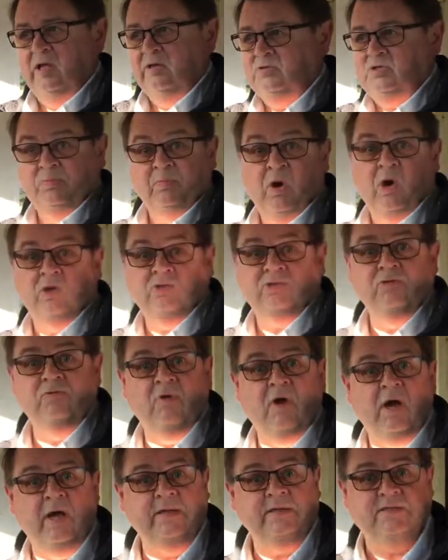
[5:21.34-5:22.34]
tomato
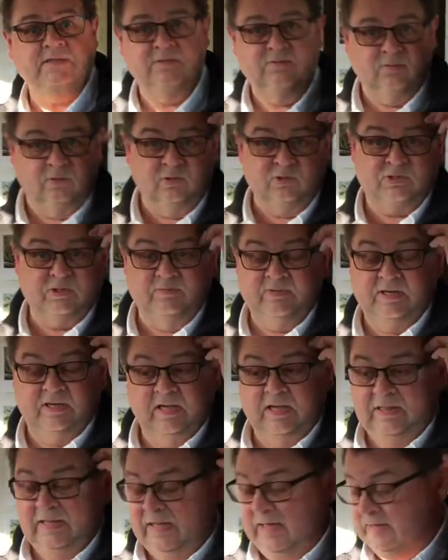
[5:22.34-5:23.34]
right or something
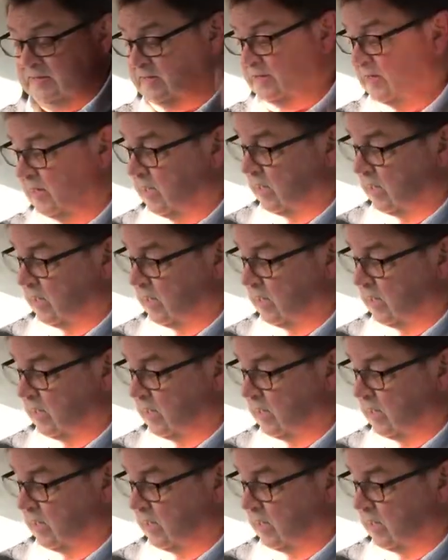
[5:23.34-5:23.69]
like that